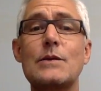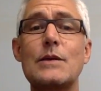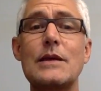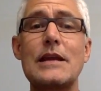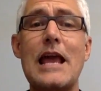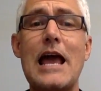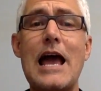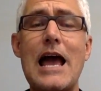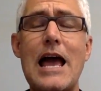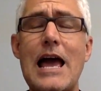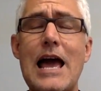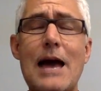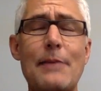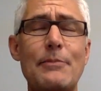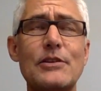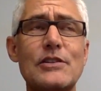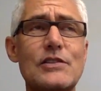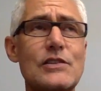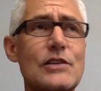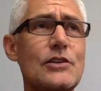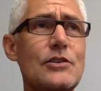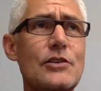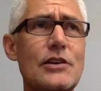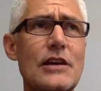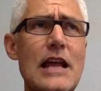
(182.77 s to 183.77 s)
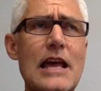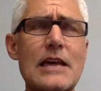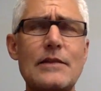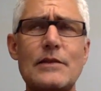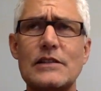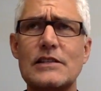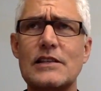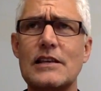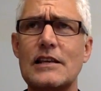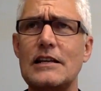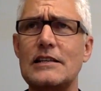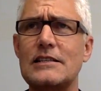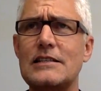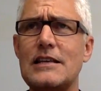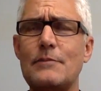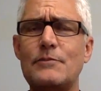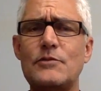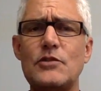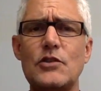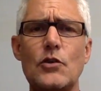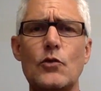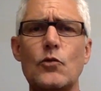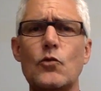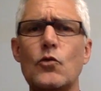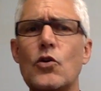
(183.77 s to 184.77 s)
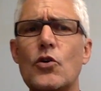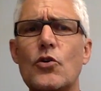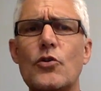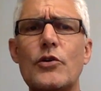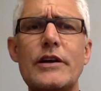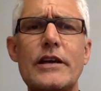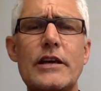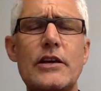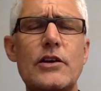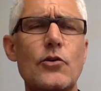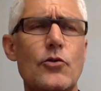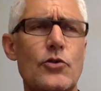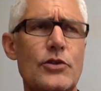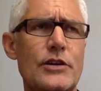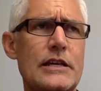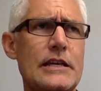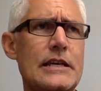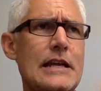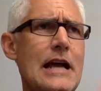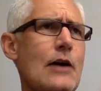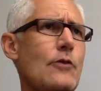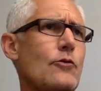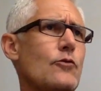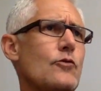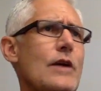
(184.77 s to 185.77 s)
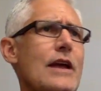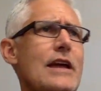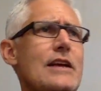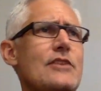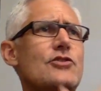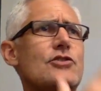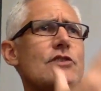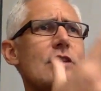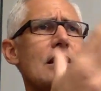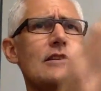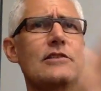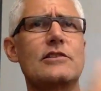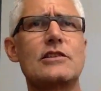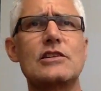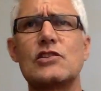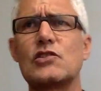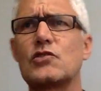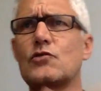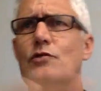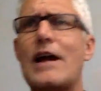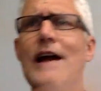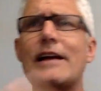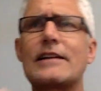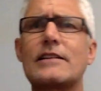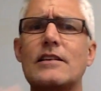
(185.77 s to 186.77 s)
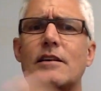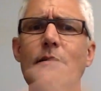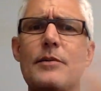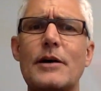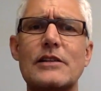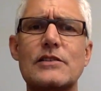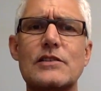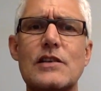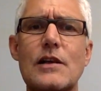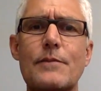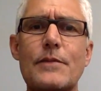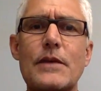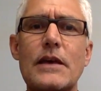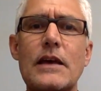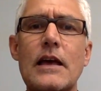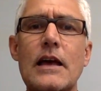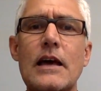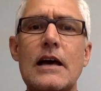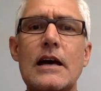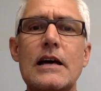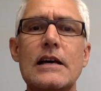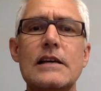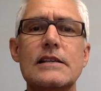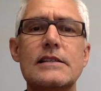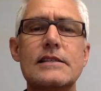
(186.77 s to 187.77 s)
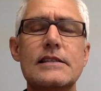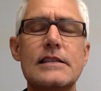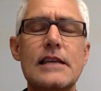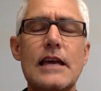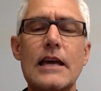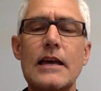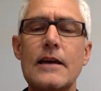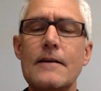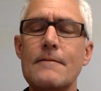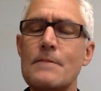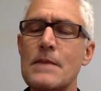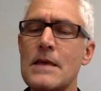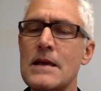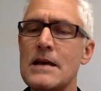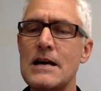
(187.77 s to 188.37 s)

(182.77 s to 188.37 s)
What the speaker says: thing happens to you today that's going to tempt you to worry or to get outraged and distracted about something, say,